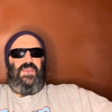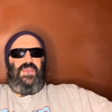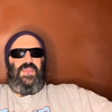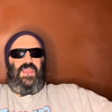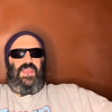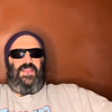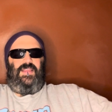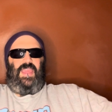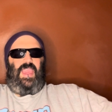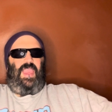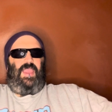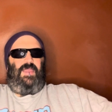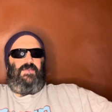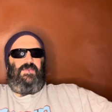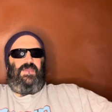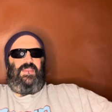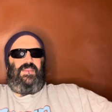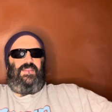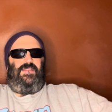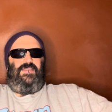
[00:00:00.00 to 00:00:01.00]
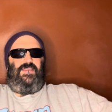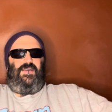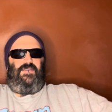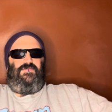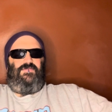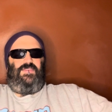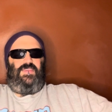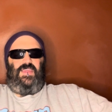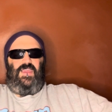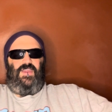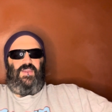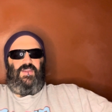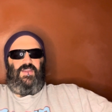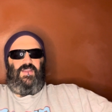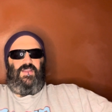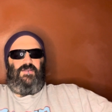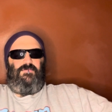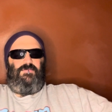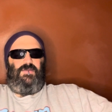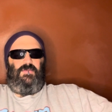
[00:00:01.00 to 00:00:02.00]
It came in in a tough
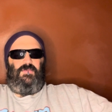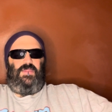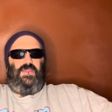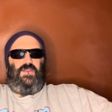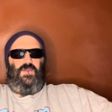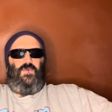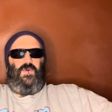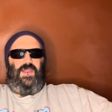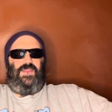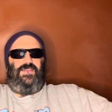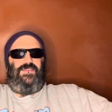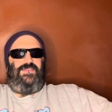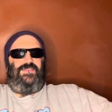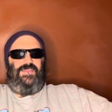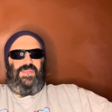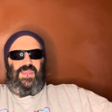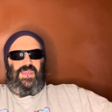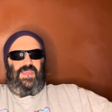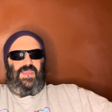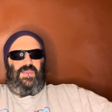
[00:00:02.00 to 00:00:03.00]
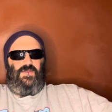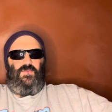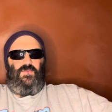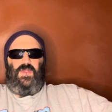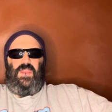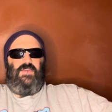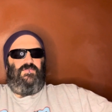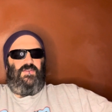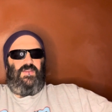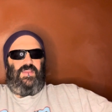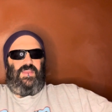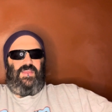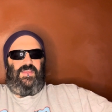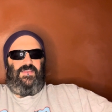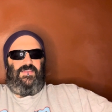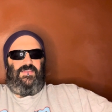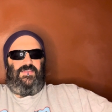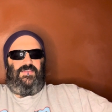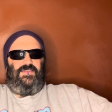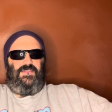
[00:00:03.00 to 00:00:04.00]
year. People didn't quite see it. Whatever it
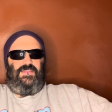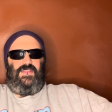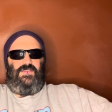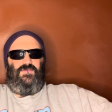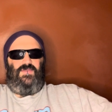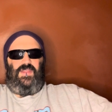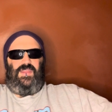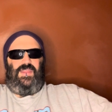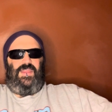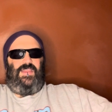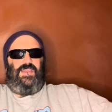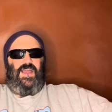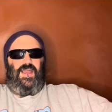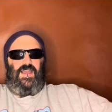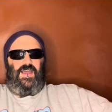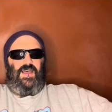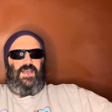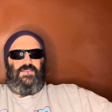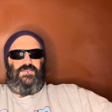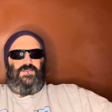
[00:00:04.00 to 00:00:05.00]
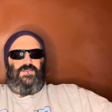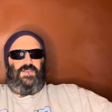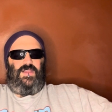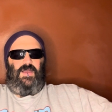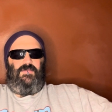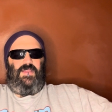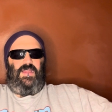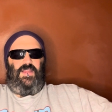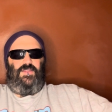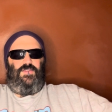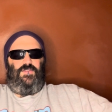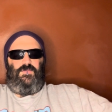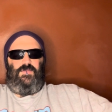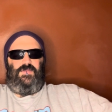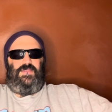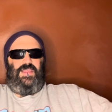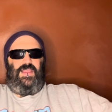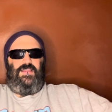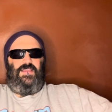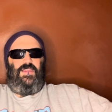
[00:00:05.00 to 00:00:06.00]
is, it didn't really get Oscar nominations. But
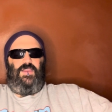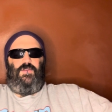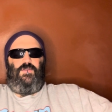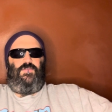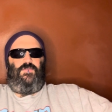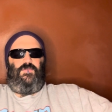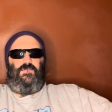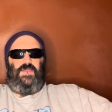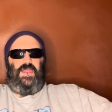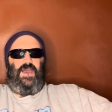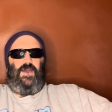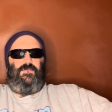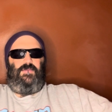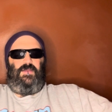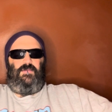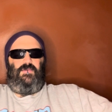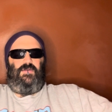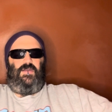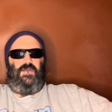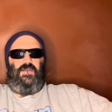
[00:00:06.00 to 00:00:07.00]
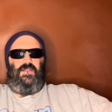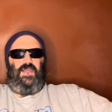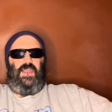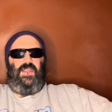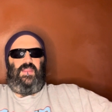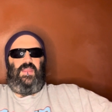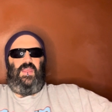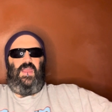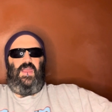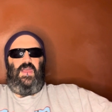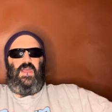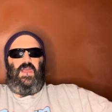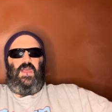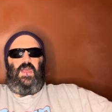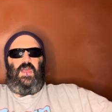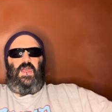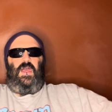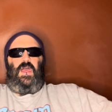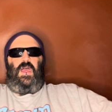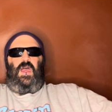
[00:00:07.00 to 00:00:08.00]
10 years from now, people are like,
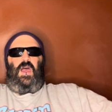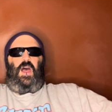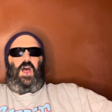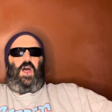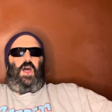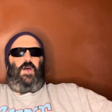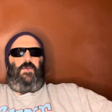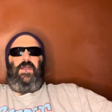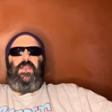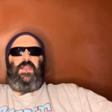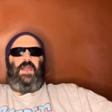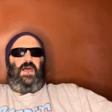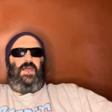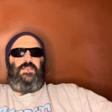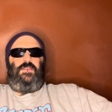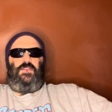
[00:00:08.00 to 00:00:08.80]
oh my God,